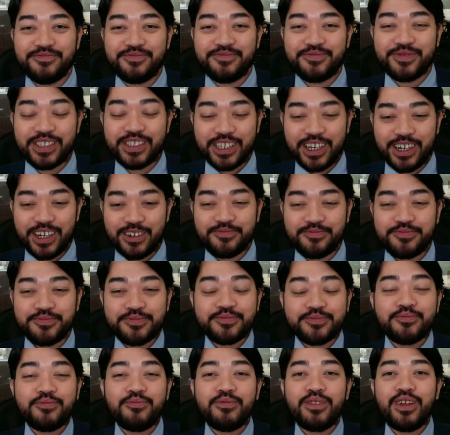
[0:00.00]
So
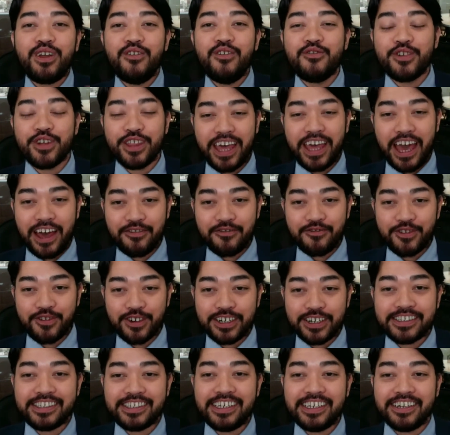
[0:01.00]
for that
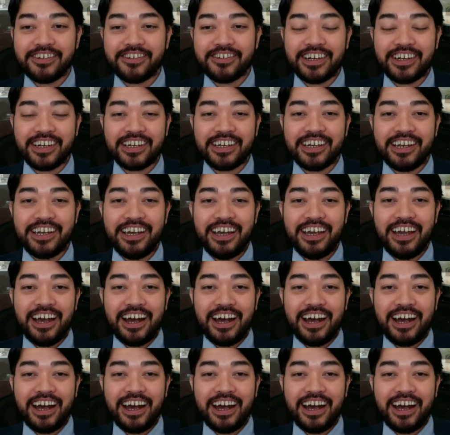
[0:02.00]
first hearing,